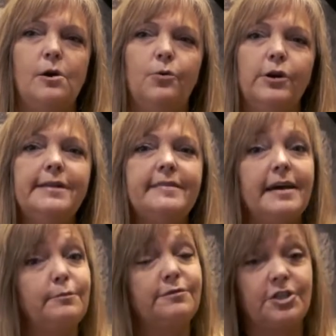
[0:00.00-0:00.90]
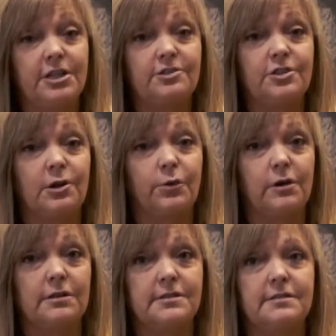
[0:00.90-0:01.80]
We're in a time of change in our
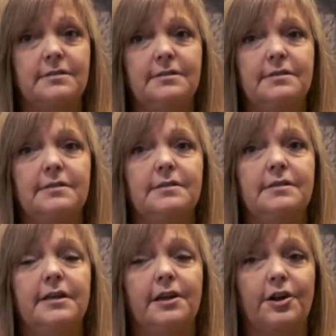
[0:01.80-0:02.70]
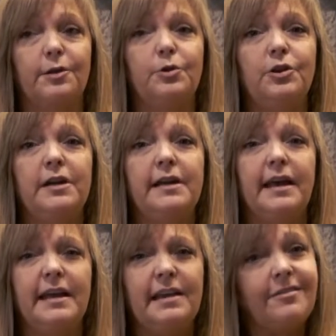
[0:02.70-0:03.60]
world, in our community,
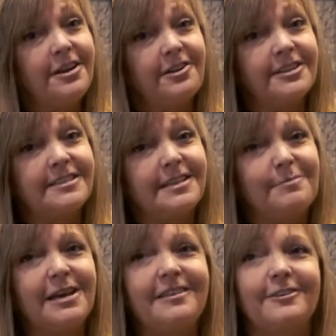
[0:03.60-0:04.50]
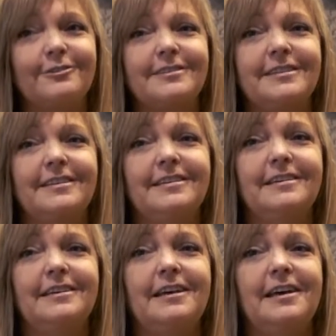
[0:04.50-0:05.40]
and even here at St. Matthew's.
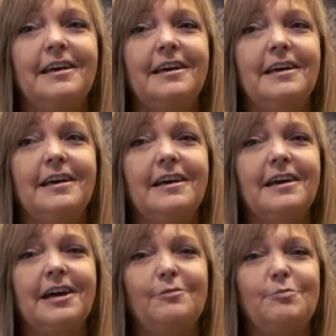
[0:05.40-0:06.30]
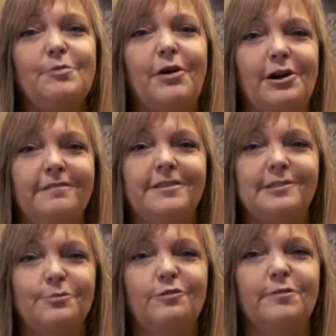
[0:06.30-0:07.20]
Come and be part of
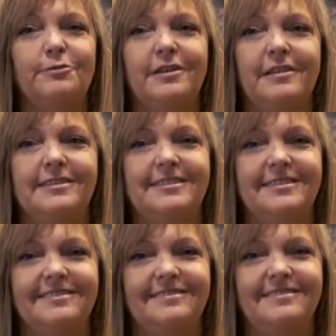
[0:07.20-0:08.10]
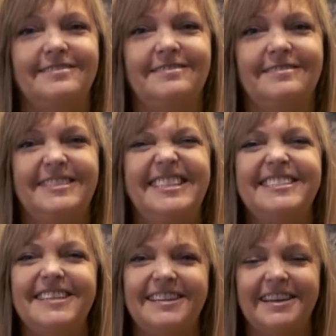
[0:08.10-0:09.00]
this movement with us. See you
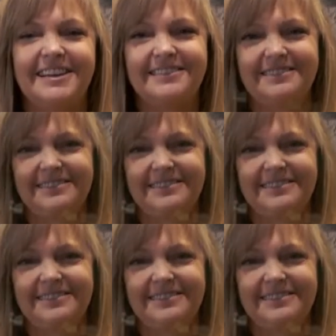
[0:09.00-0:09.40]
Sunday.